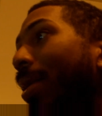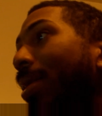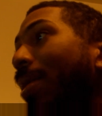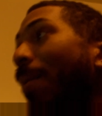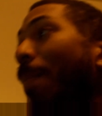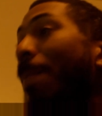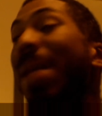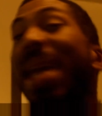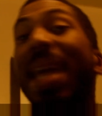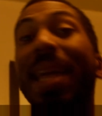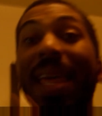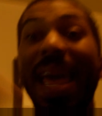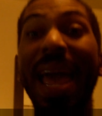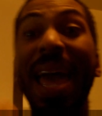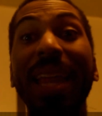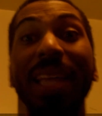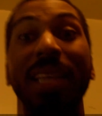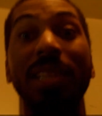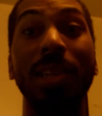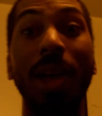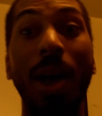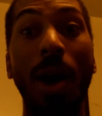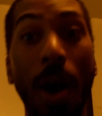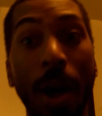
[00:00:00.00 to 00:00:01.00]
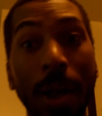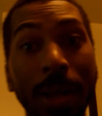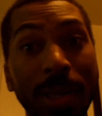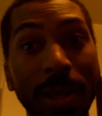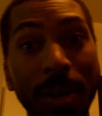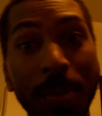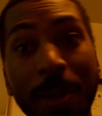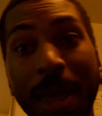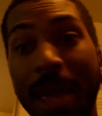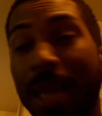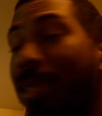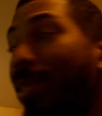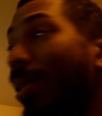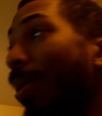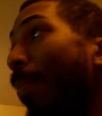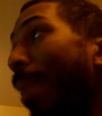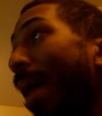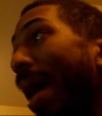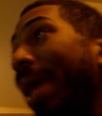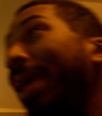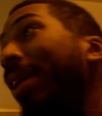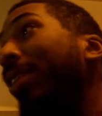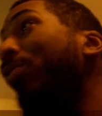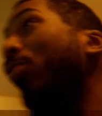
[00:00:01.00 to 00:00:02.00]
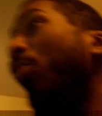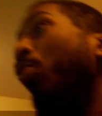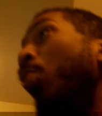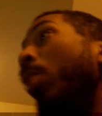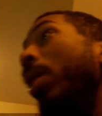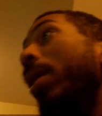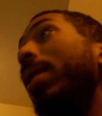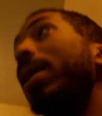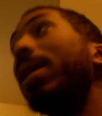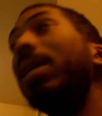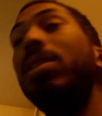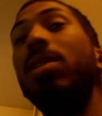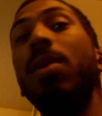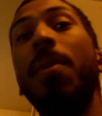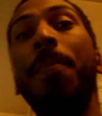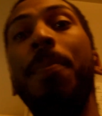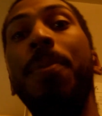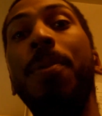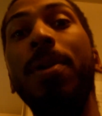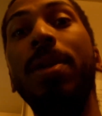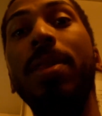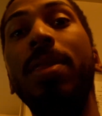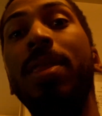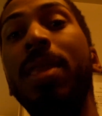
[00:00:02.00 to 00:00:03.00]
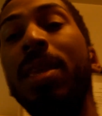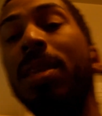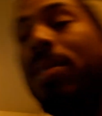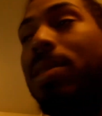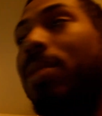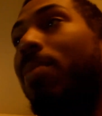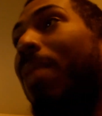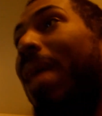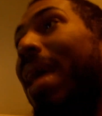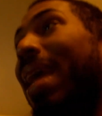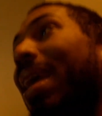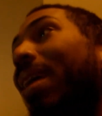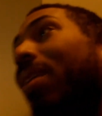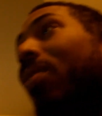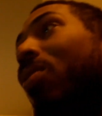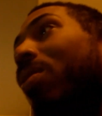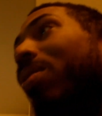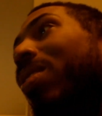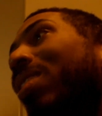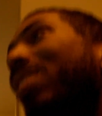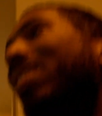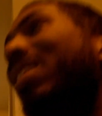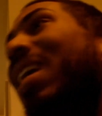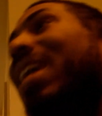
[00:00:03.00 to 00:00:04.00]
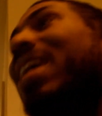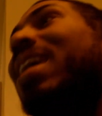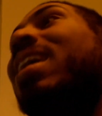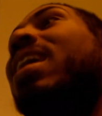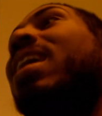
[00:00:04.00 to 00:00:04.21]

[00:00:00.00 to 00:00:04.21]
To me, that is awesome that somebody is willing to put this, like, to